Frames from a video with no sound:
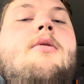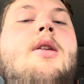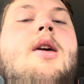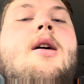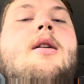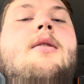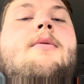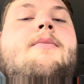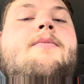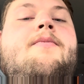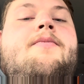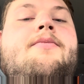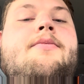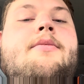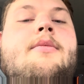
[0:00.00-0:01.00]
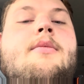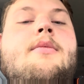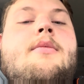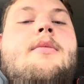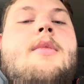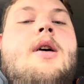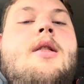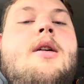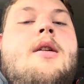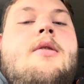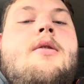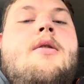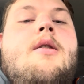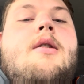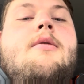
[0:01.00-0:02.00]
yeah. I'll let you
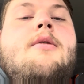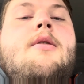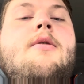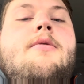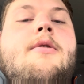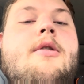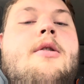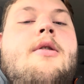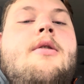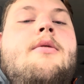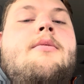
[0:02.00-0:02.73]
know how those are.